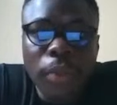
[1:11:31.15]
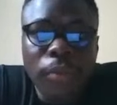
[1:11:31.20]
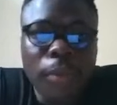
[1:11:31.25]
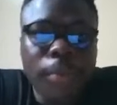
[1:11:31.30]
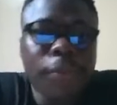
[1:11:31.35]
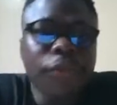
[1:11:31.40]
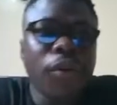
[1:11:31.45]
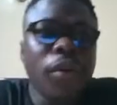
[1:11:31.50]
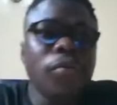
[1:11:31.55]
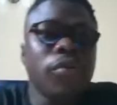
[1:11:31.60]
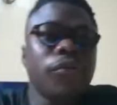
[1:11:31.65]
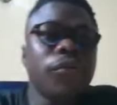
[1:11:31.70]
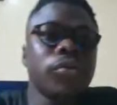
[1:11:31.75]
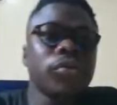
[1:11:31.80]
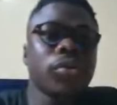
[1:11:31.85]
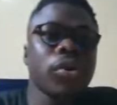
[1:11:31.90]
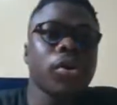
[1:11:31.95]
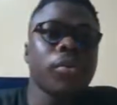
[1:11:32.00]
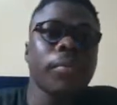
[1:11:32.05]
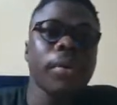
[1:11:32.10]
But before we
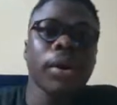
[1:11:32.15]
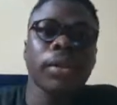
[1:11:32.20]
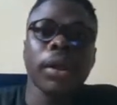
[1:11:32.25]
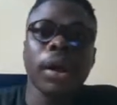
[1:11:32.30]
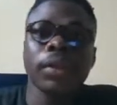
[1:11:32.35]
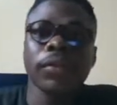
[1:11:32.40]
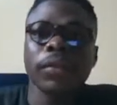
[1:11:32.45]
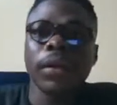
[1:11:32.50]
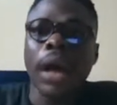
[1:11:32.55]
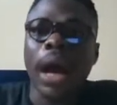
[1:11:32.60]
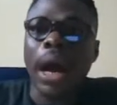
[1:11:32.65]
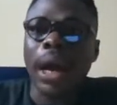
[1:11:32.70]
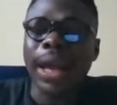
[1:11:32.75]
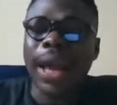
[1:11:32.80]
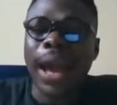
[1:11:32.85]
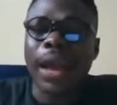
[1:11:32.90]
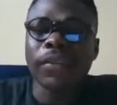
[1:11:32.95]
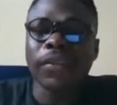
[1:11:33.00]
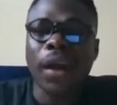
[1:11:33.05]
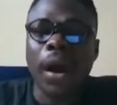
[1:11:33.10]
even talk about that,
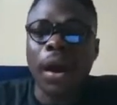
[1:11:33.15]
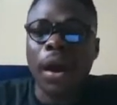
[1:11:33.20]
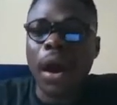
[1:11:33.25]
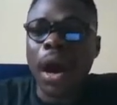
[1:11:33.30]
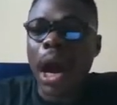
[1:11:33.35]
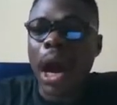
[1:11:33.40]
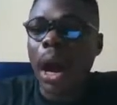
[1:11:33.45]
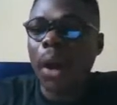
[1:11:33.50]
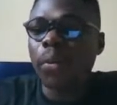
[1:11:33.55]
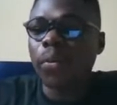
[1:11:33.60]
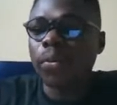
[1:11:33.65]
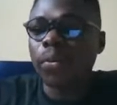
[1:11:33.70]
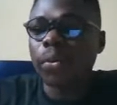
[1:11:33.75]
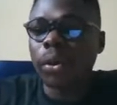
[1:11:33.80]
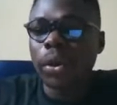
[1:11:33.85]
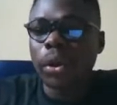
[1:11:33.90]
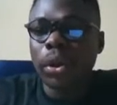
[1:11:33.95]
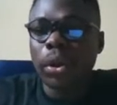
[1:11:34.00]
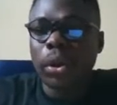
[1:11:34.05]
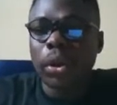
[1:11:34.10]
guys, how
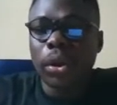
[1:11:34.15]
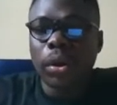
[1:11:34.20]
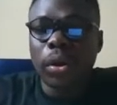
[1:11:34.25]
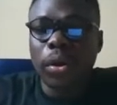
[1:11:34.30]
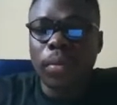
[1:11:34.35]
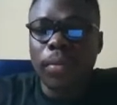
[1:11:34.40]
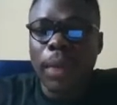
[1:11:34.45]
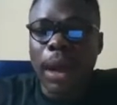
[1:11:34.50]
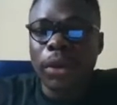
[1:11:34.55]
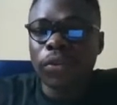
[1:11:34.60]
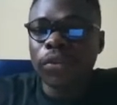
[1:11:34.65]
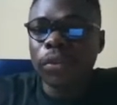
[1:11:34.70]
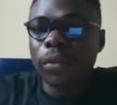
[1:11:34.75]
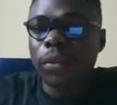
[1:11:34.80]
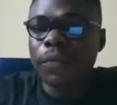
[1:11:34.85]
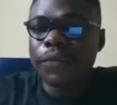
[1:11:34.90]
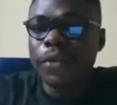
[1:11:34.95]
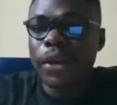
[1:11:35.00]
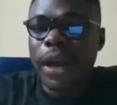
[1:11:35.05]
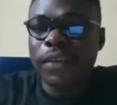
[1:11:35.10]
I know some
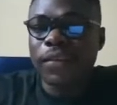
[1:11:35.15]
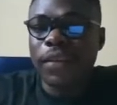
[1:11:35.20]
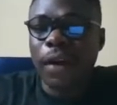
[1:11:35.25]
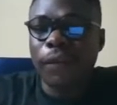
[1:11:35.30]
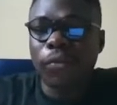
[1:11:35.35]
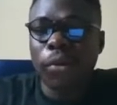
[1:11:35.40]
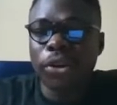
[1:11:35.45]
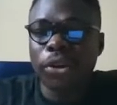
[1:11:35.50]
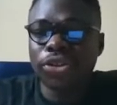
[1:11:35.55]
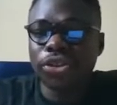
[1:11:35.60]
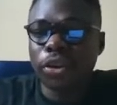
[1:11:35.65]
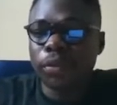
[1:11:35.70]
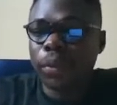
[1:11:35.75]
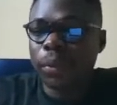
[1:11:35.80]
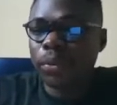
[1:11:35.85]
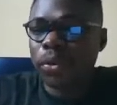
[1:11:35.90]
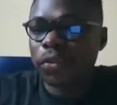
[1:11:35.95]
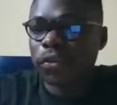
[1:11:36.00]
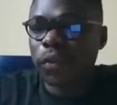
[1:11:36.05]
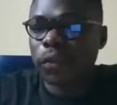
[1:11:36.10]
of you guys have questions, but
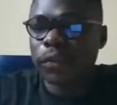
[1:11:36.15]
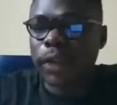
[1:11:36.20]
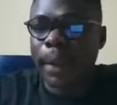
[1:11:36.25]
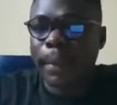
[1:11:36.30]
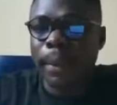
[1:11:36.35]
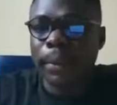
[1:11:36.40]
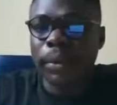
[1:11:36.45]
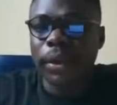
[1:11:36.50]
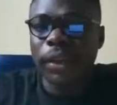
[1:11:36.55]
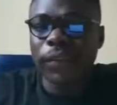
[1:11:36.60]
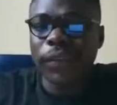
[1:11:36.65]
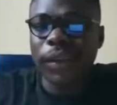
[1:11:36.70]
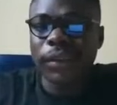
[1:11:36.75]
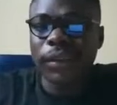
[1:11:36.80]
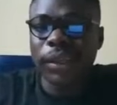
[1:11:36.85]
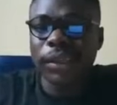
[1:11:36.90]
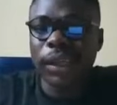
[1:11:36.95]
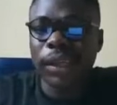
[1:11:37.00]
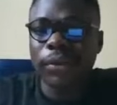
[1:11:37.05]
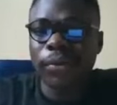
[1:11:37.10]
because of time, I'm not going to
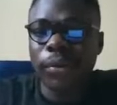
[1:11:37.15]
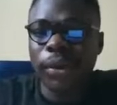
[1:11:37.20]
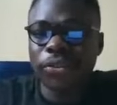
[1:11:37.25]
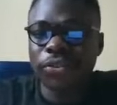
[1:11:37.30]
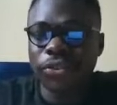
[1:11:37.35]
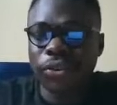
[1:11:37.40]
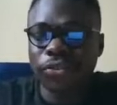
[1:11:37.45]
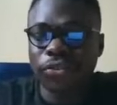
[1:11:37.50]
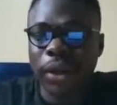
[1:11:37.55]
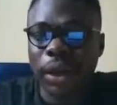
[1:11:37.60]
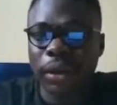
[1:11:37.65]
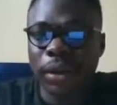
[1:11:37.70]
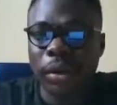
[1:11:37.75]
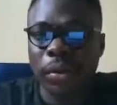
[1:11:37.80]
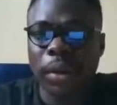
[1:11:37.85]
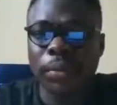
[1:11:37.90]
entertain questions right now.